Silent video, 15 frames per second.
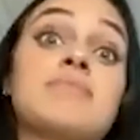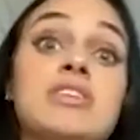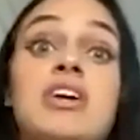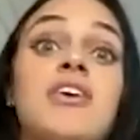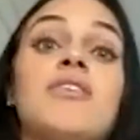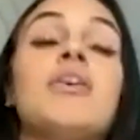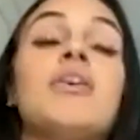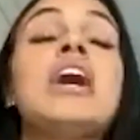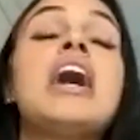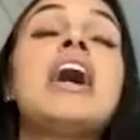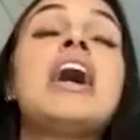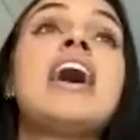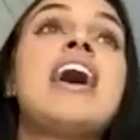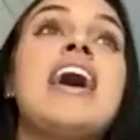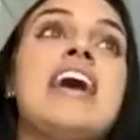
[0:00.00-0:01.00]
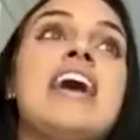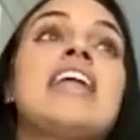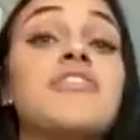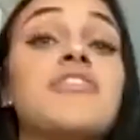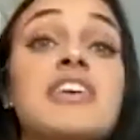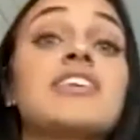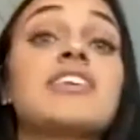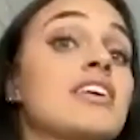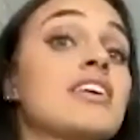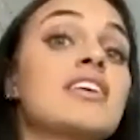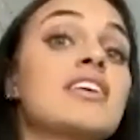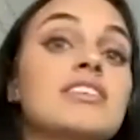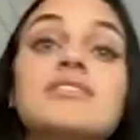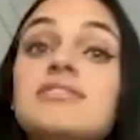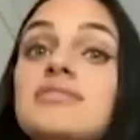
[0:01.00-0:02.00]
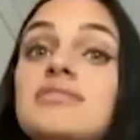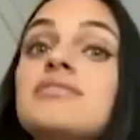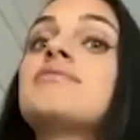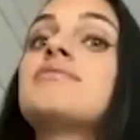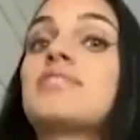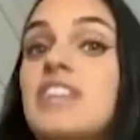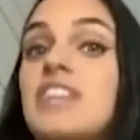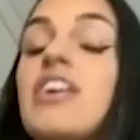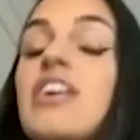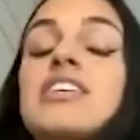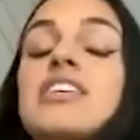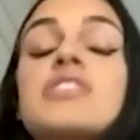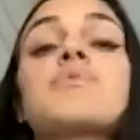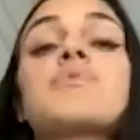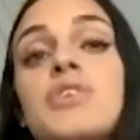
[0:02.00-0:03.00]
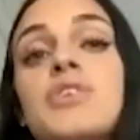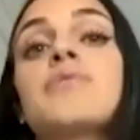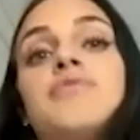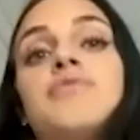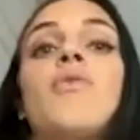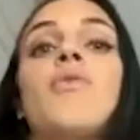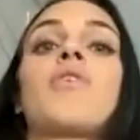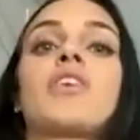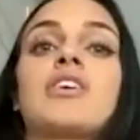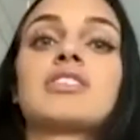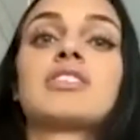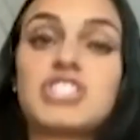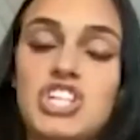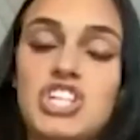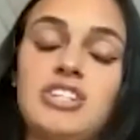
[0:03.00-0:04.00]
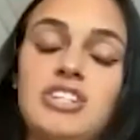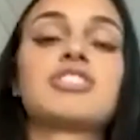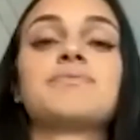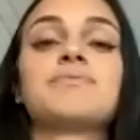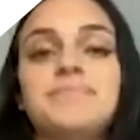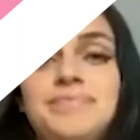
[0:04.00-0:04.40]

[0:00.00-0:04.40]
you know. And I think that there is room for change.